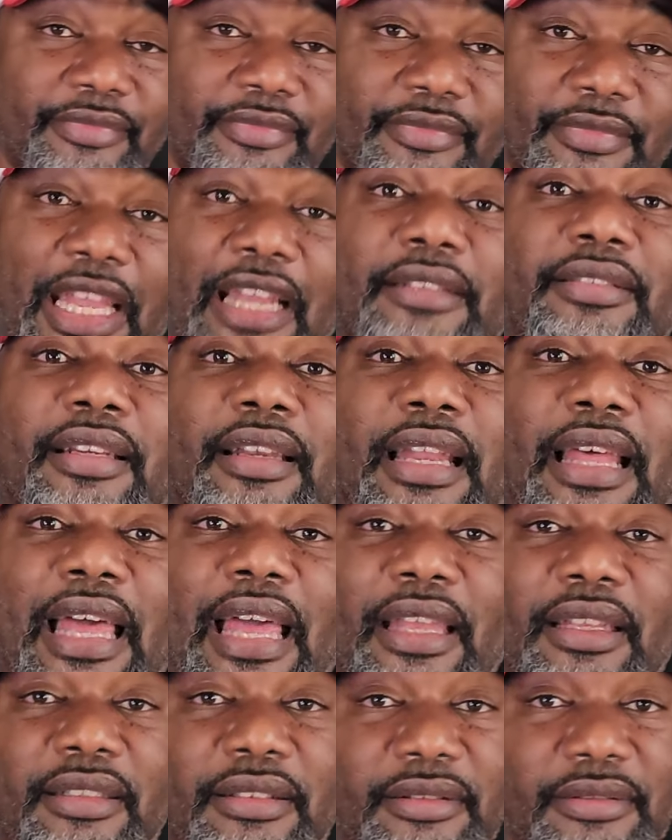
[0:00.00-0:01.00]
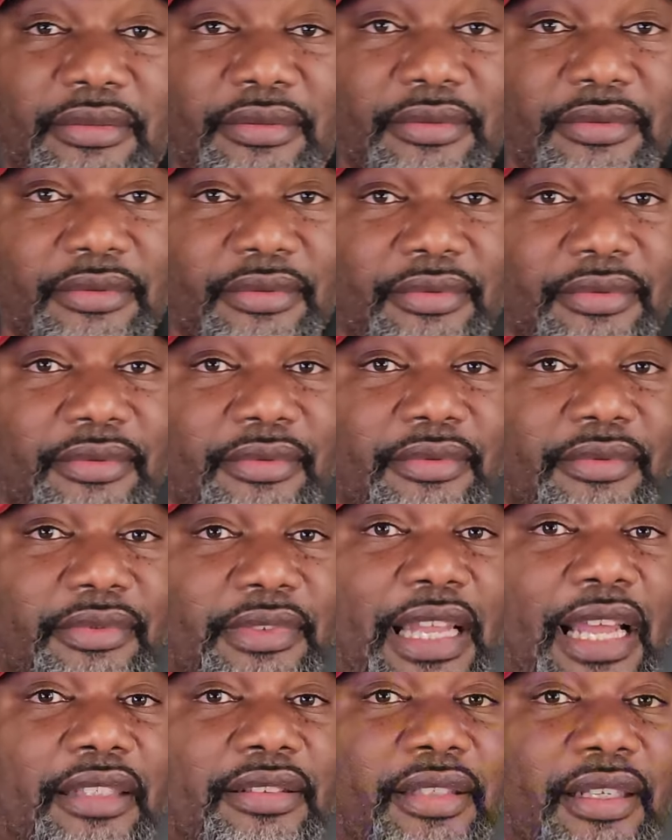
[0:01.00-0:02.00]
That's a lie.
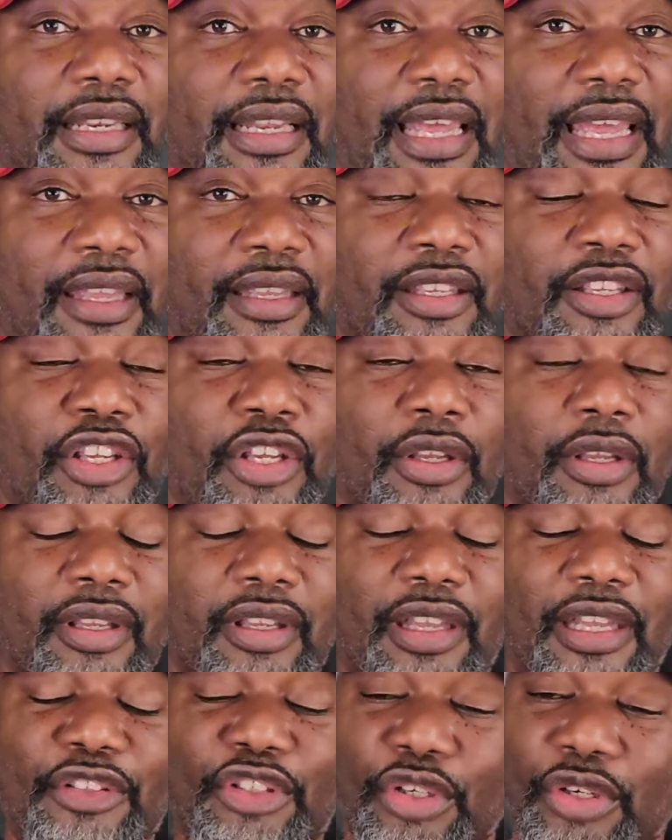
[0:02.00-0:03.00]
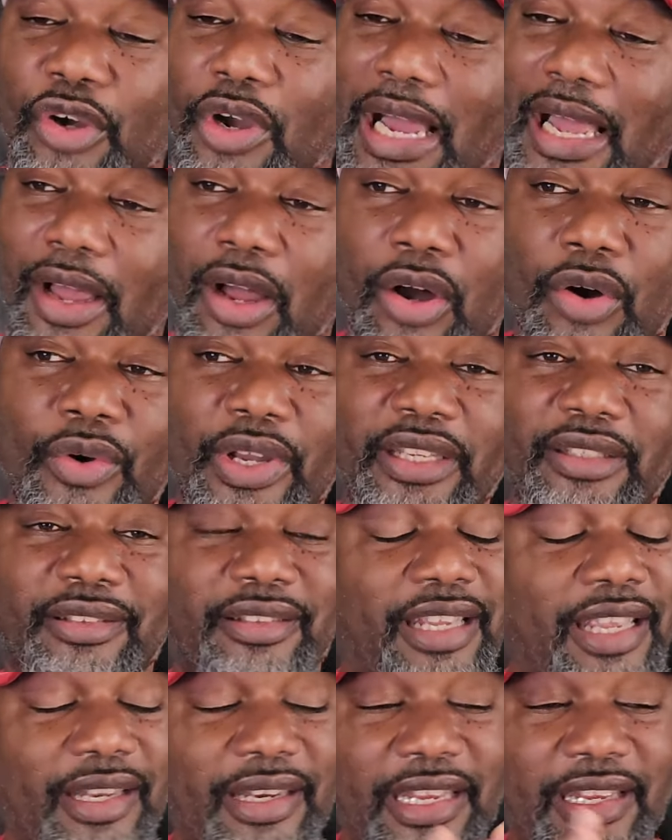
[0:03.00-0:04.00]
That's a lie. And you know, I always
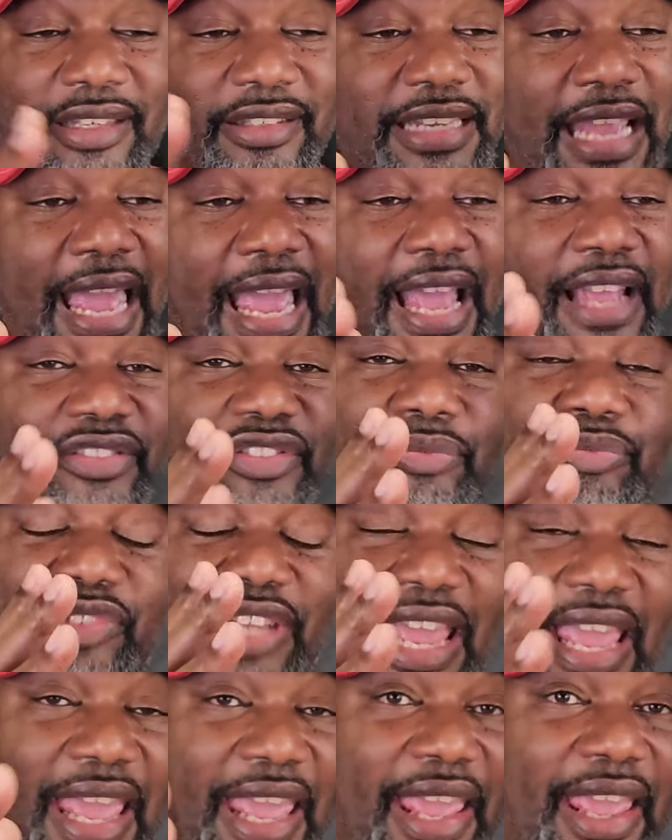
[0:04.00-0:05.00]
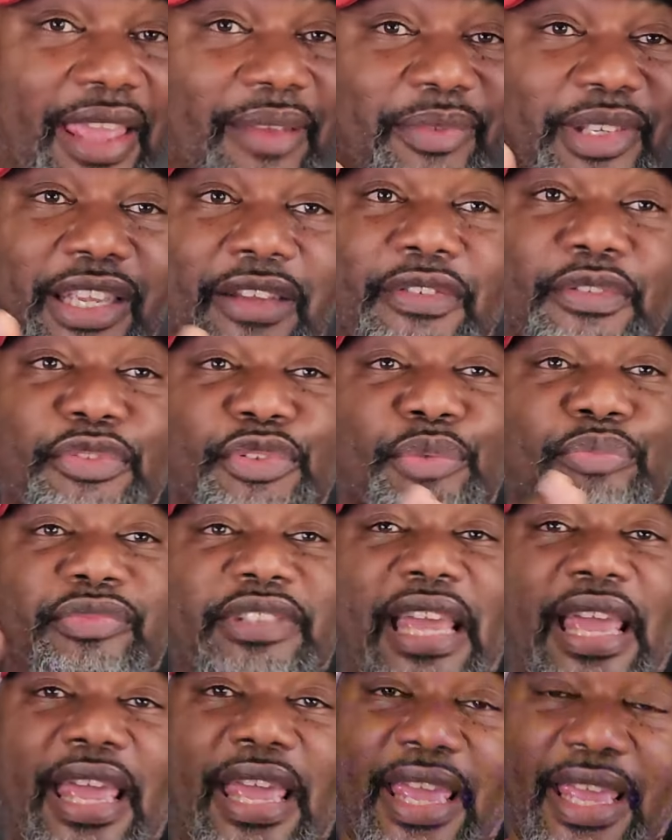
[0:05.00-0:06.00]
give these guys some time. Give them some
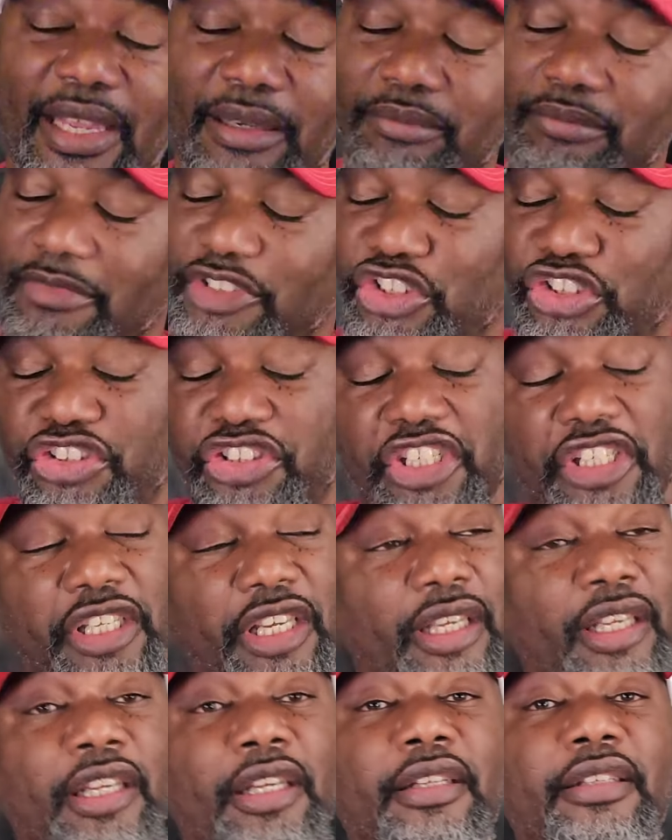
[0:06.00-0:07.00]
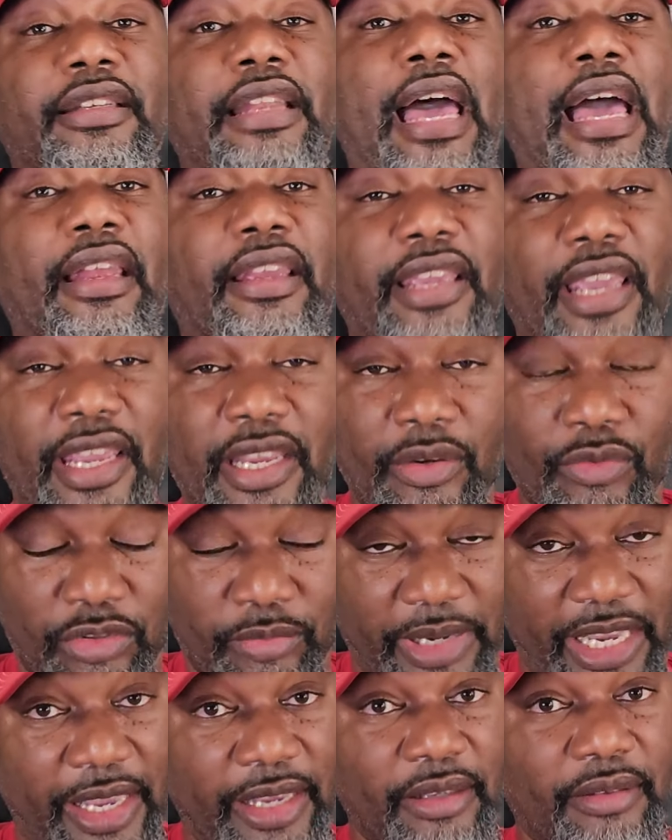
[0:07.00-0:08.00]
time. Shit. Not Kane
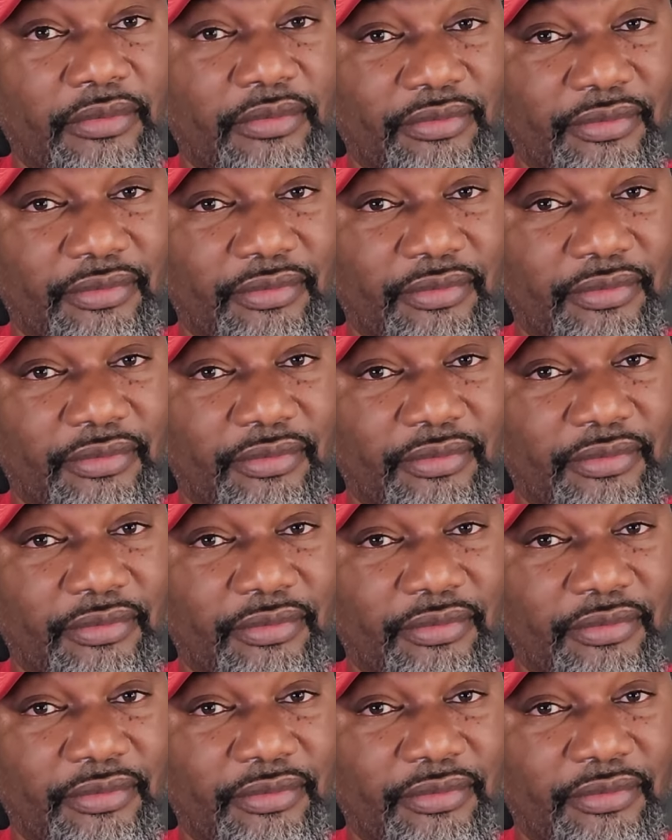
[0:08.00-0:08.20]
Womack.